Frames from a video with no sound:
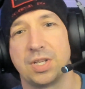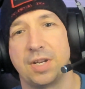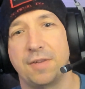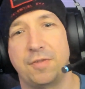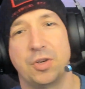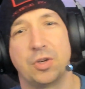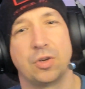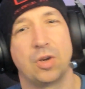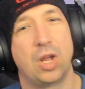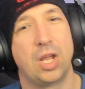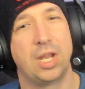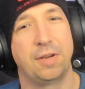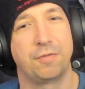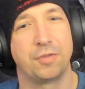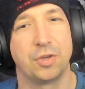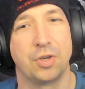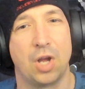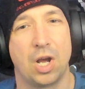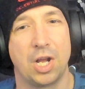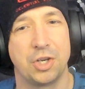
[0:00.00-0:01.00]
if
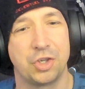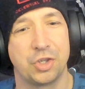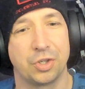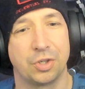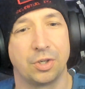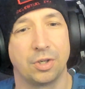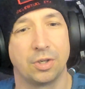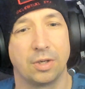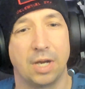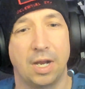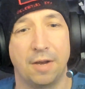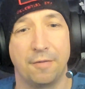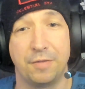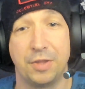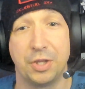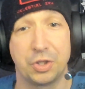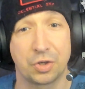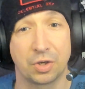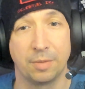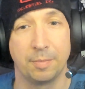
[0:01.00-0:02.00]
you're not sure of
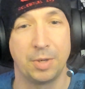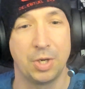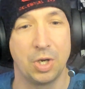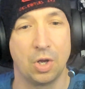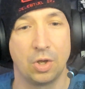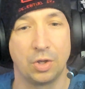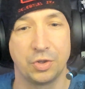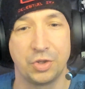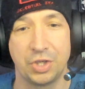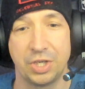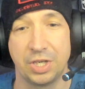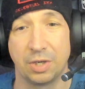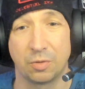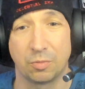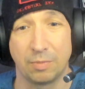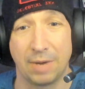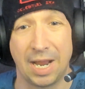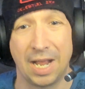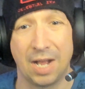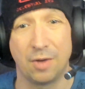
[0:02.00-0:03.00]
the terminology
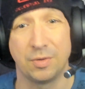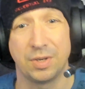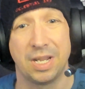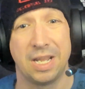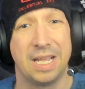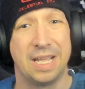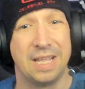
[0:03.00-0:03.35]
around